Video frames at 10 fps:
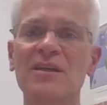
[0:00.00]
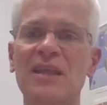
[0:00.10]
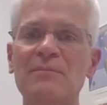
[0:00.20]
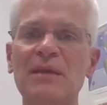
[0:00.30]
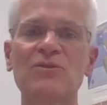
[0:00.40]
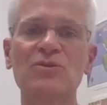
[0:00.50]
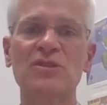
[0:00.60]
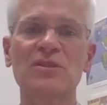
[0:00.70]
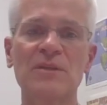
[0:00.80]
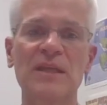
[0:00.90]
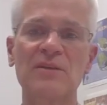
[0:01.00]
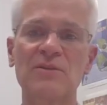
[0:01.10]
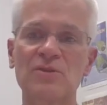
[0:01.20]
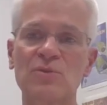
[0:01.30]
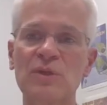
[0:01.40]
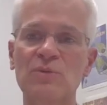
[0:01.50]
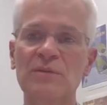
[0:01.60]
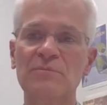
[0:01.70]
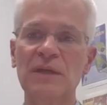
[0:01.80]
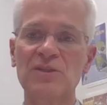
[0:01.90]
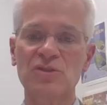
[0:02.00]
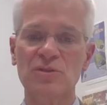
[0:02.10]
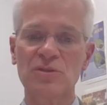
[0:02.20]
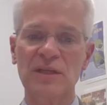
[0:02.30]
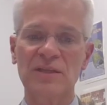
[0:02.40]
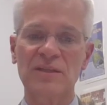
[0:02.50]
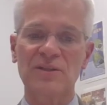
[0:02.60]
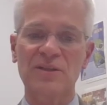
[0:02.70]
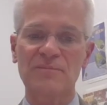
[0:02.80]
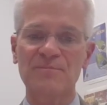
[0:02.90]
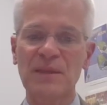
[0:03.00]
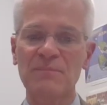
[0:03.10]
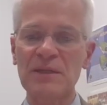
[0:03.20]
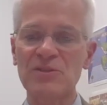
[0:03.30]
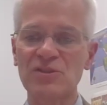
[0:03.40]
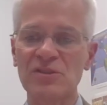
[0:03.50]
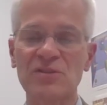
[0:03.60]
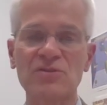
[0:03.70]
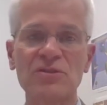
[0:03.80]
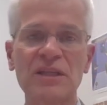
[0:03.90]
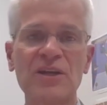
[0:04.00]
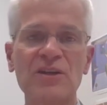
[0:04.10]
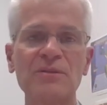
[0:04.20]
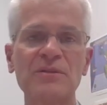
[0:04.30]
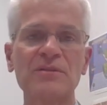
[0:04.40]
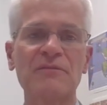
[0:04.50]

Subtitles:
They may do some of that. And so we want to make sure that in our patient-centered care bill,